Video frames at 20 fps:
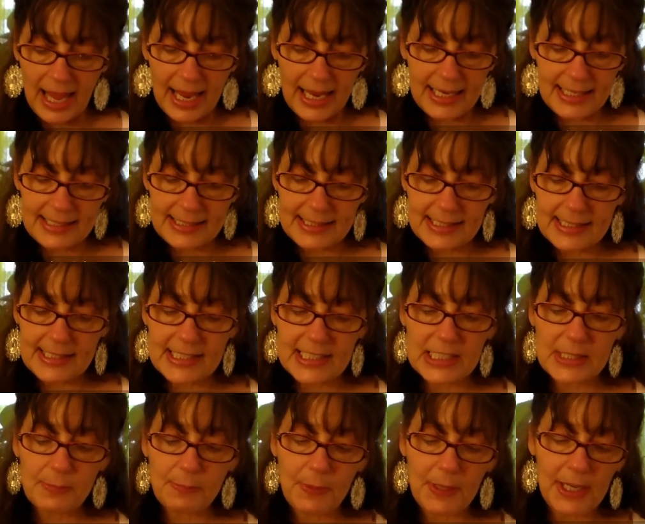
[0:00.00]
And it says,
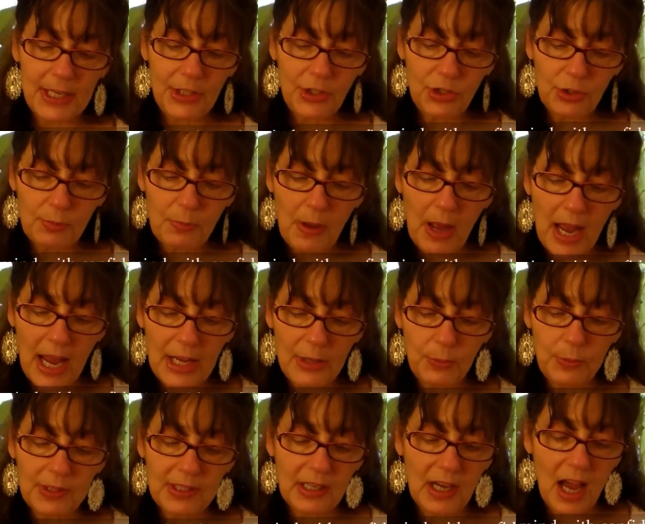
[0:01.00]
speak your
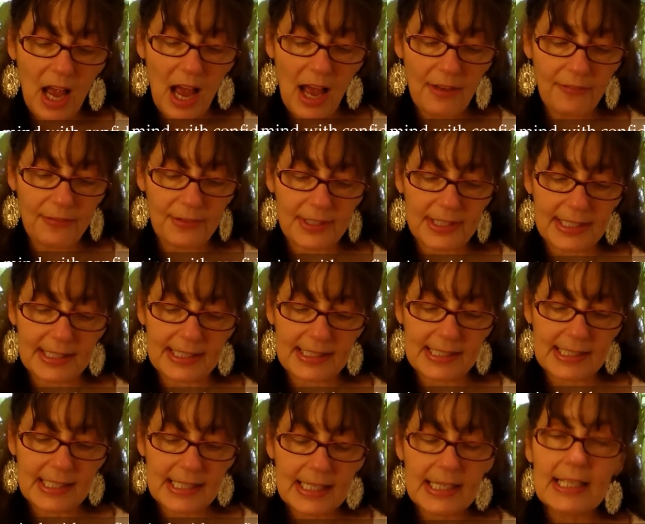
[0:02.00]
mind with
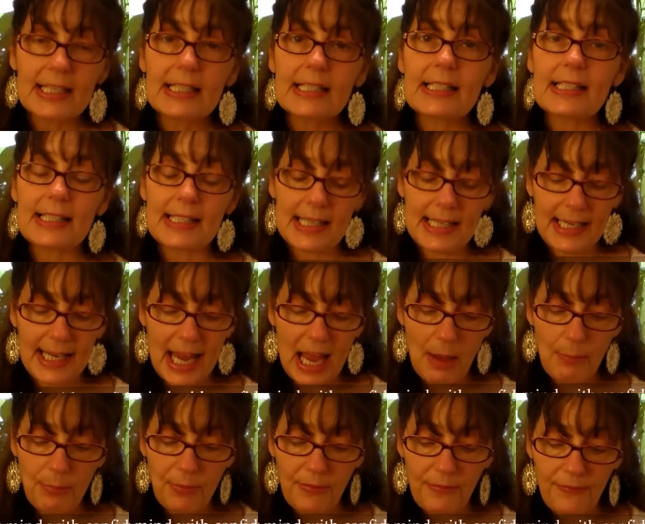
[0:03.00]
confidence. Seek
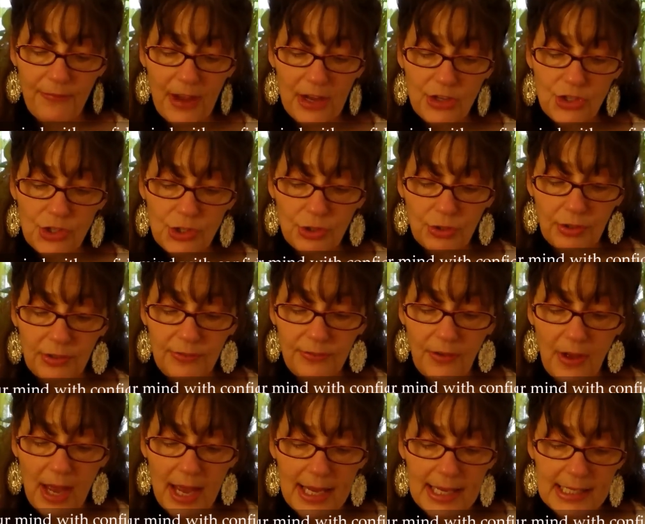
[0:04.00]
out professional
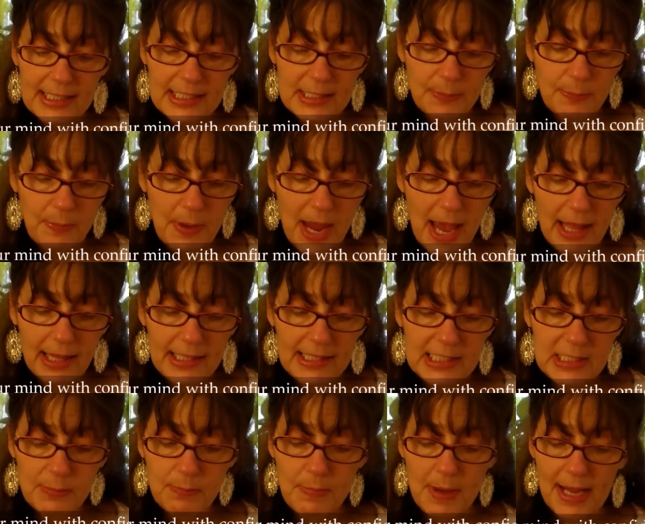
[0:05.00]
advice.
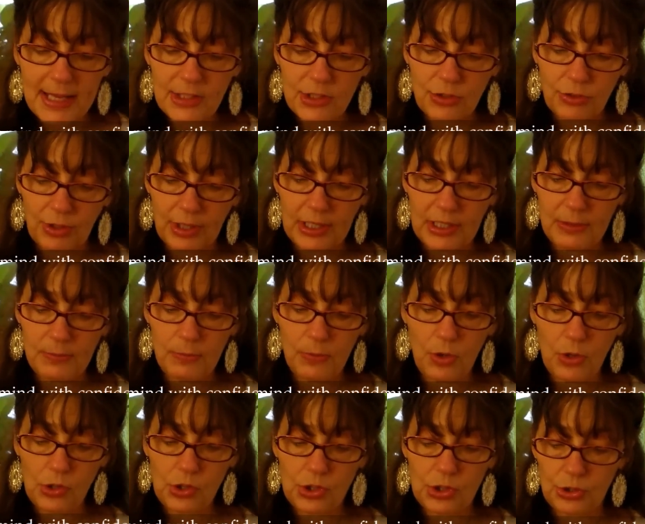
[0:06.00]
Balance mental and
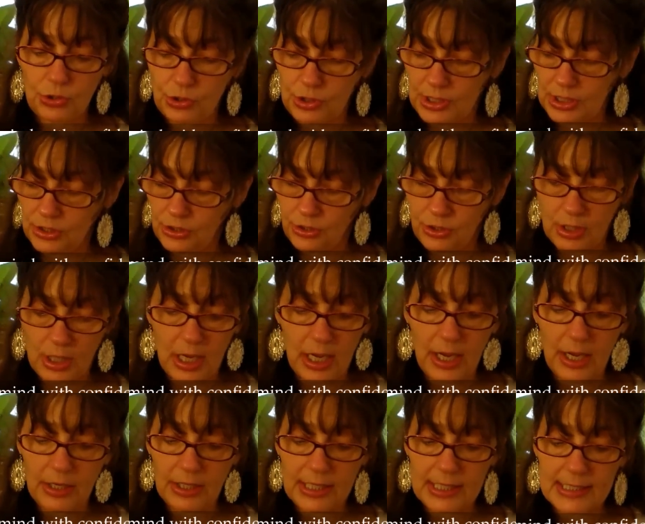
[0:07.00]
emotional
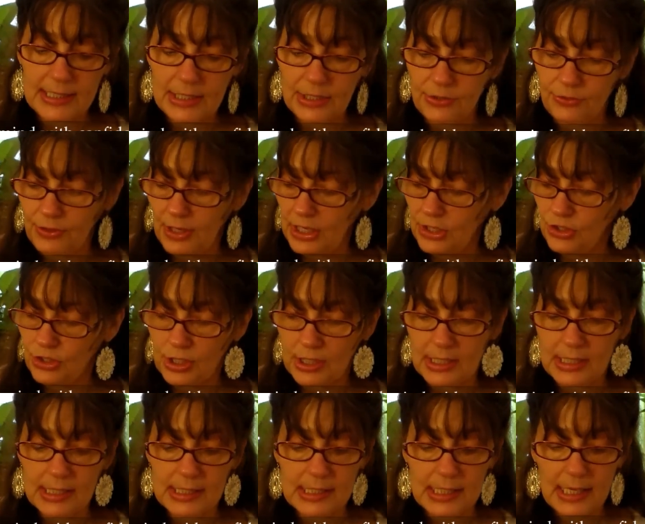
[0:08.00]

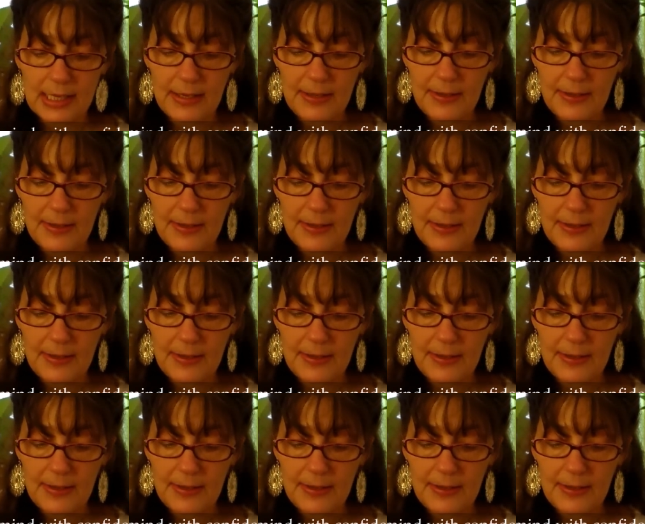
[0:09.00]
considerations.